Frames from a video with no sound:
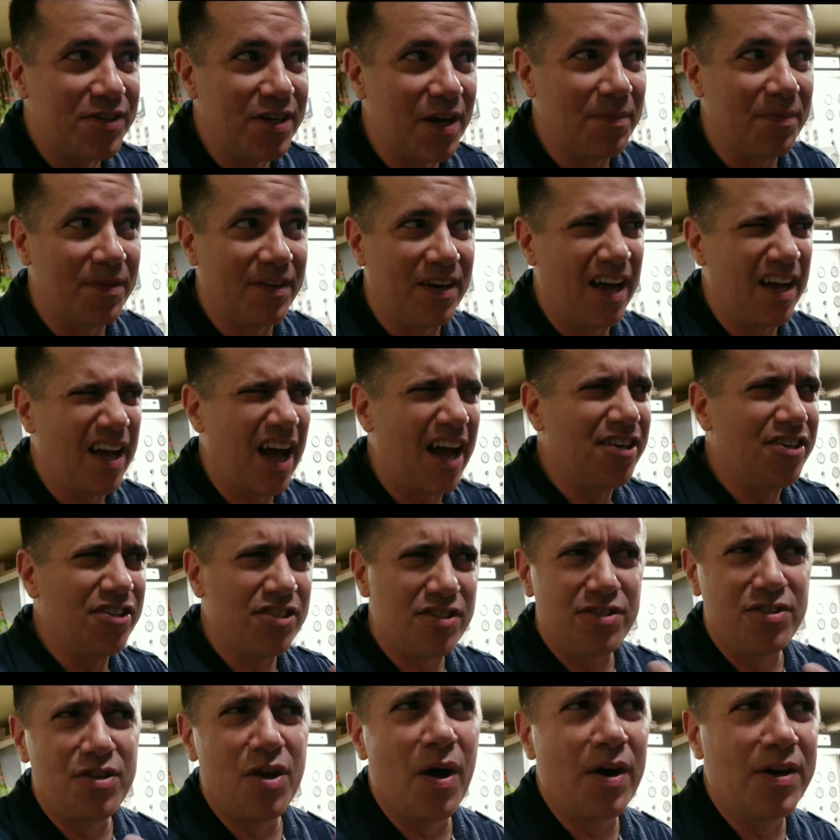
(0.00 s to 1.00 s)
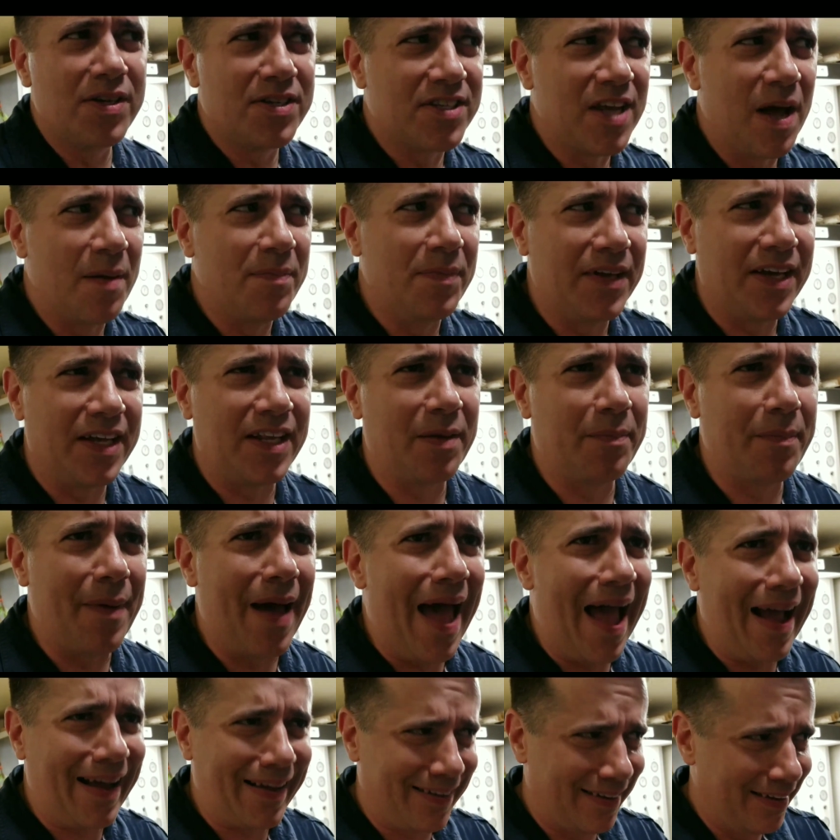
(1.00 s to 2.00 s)
something. I, I just noticed something in the
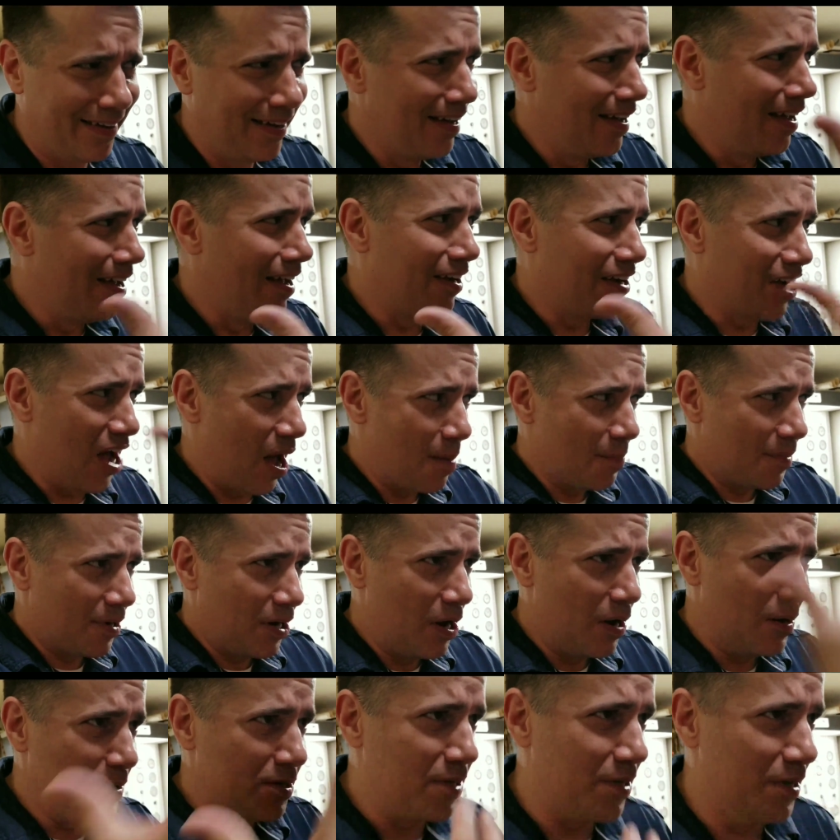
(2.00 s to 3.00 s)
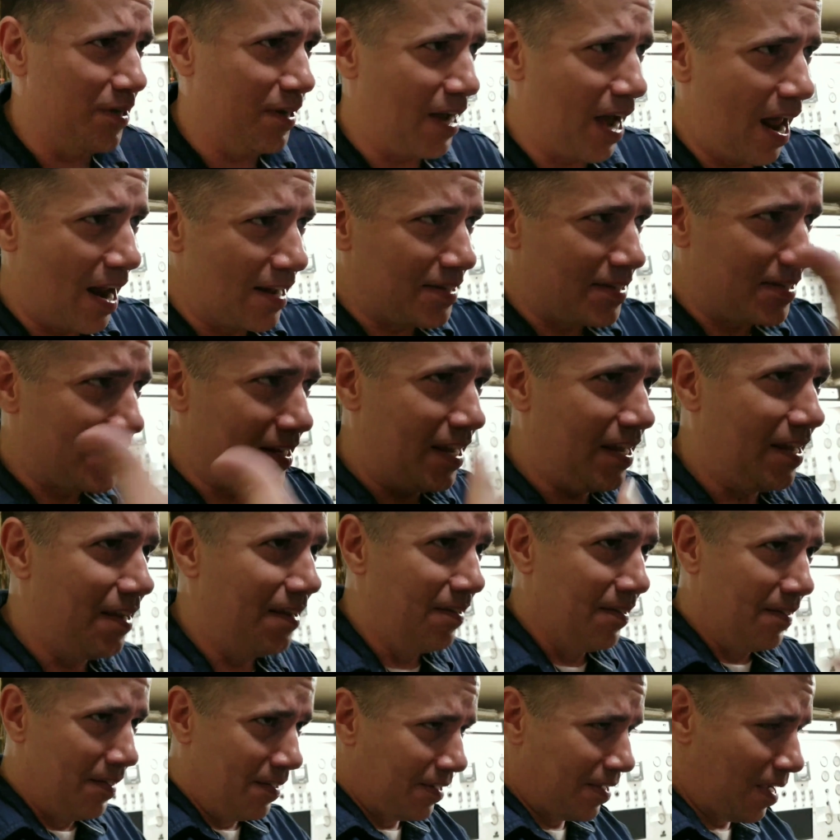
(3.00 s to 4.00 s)
back. Come closer, you guys see.
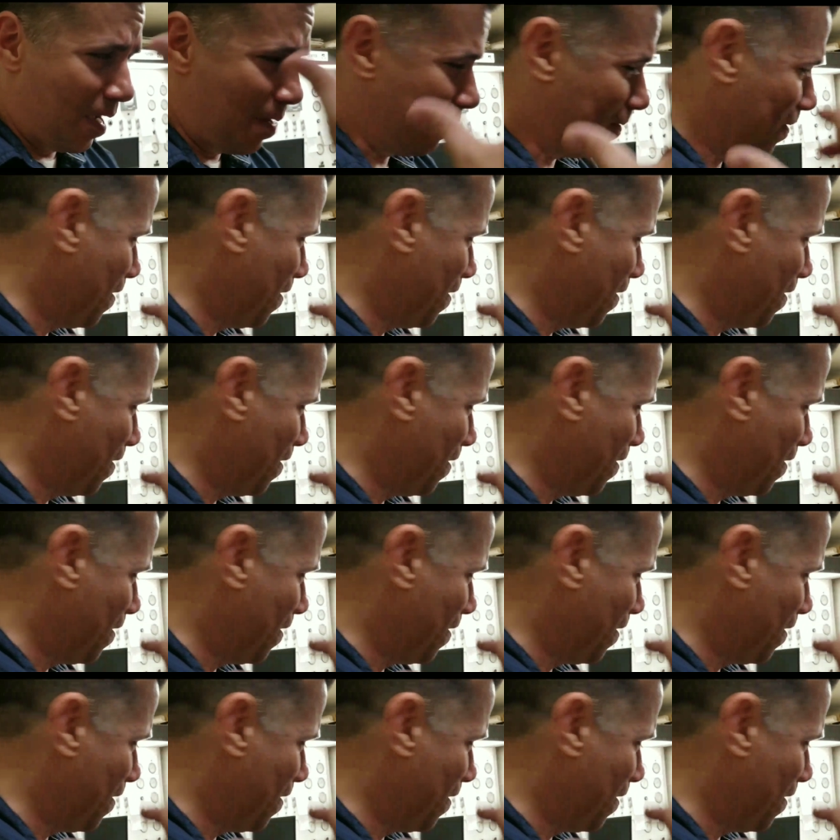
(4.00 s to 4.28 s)
Come